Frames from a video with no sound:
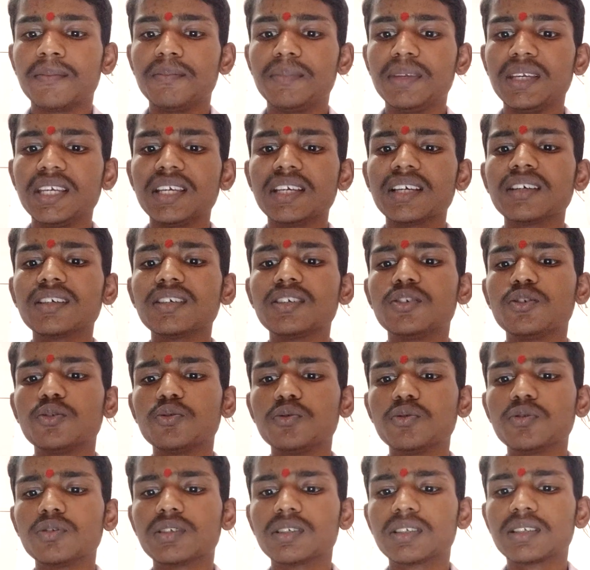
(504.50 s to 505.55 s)
being
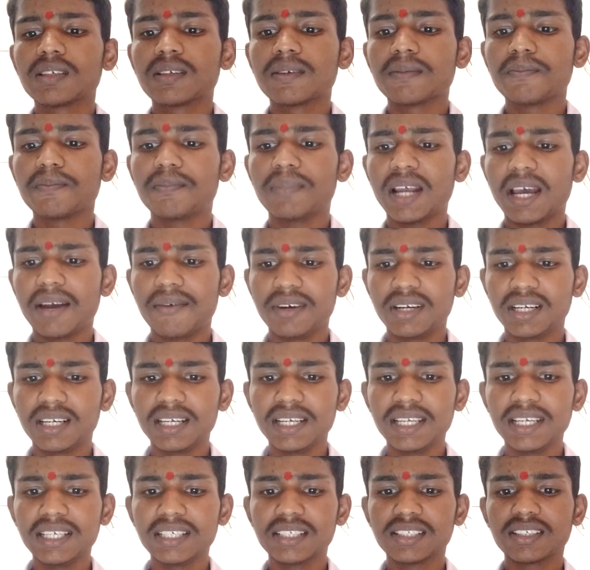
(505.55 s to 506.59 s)
used
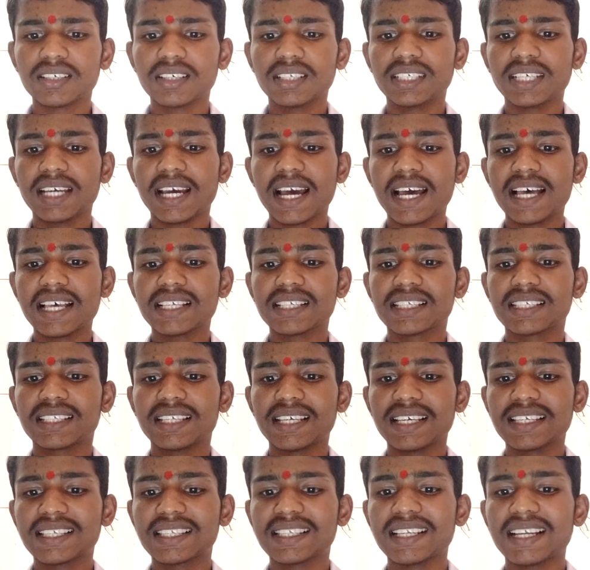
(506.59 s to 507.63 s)
privately, such as
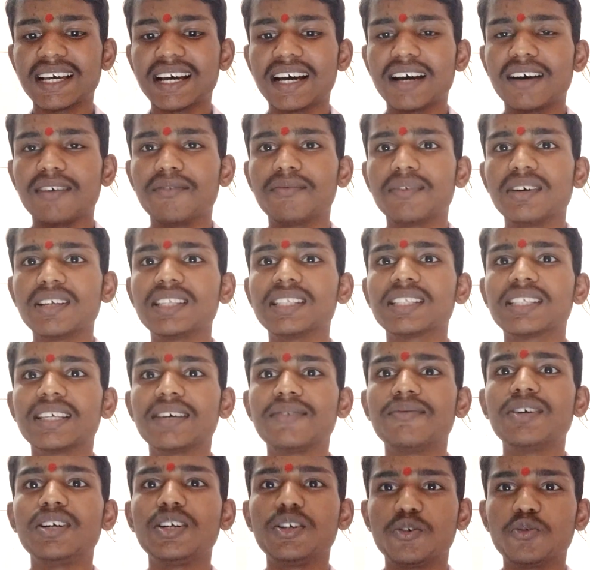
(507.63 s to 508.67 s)
Cessna
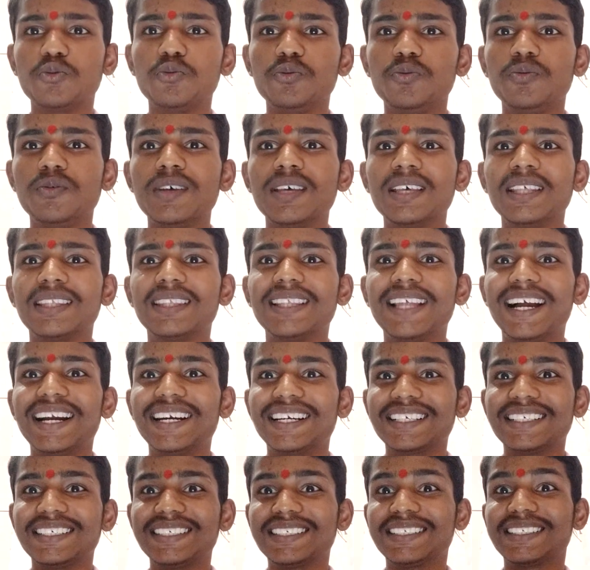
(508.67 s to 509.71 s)
172,
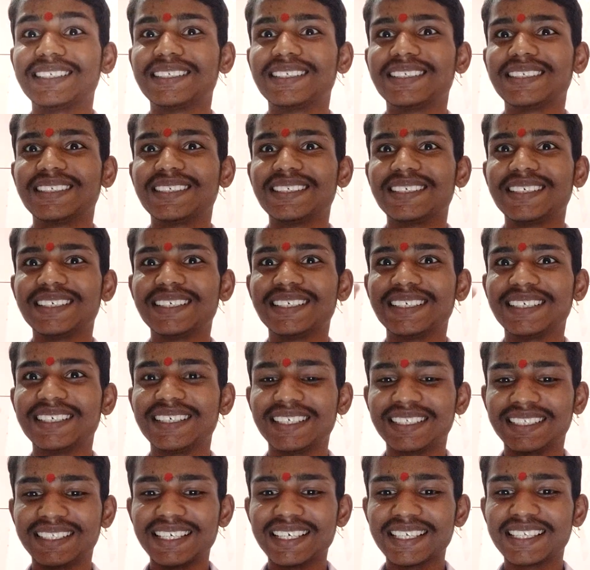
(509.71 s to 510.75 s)
that is
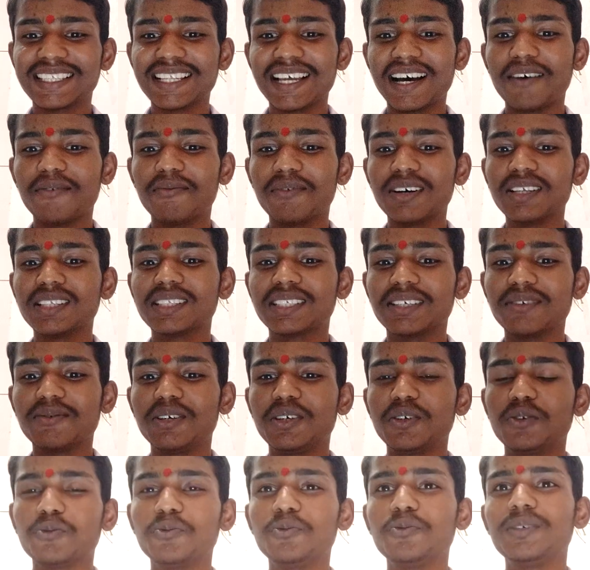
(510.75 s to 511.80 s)
Cessna
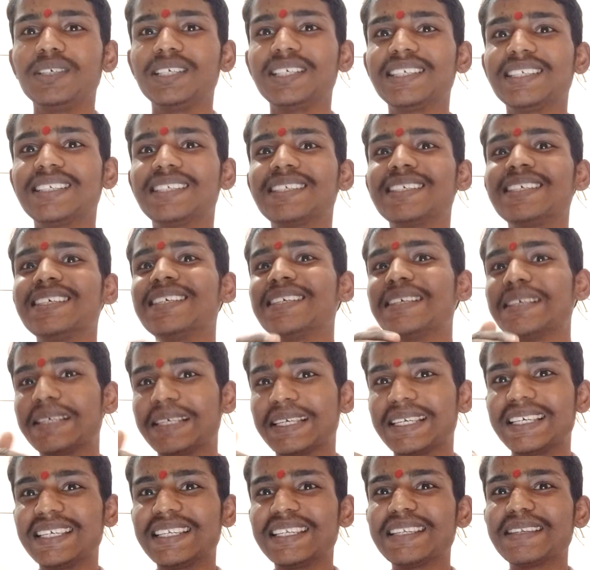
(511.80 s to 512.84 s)
172 is
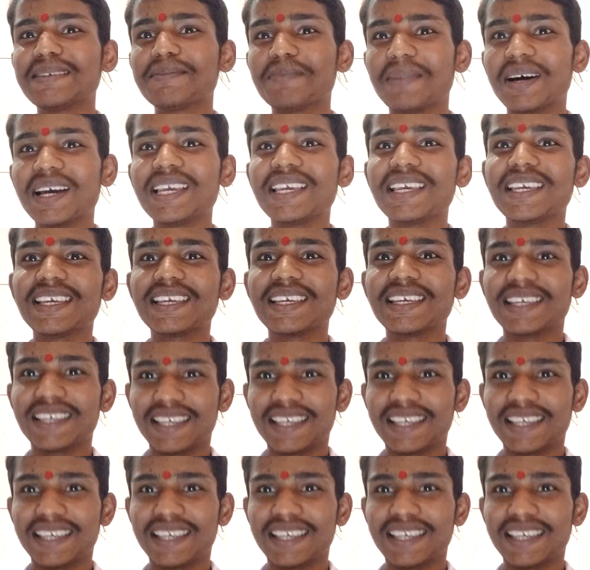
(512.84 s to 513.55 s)
in my